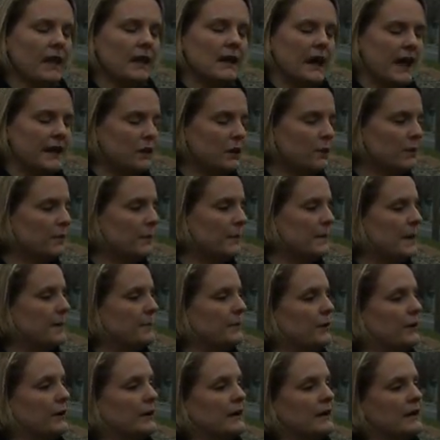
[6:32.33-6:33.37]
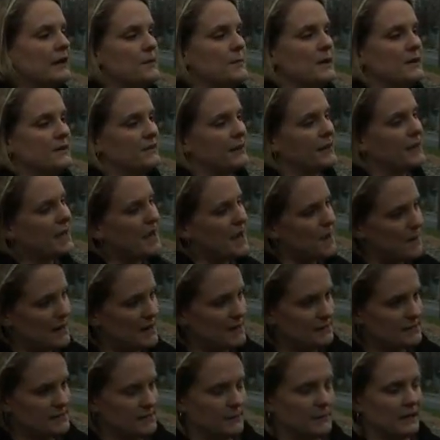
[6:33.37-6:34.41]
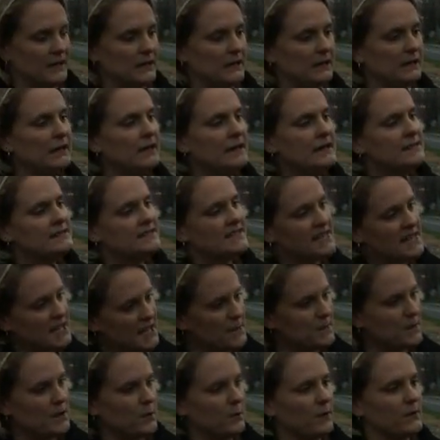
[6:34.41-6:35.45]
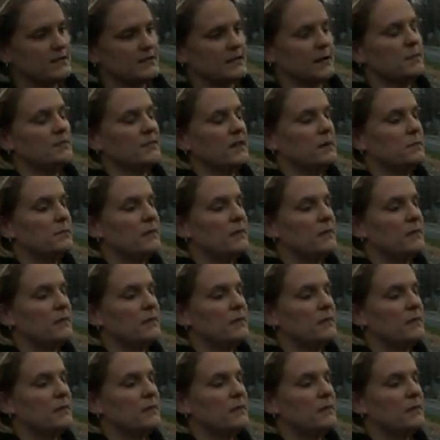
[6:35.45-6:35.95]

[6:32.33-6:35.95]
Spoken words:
I don't remember him even coming to me to hit me with something,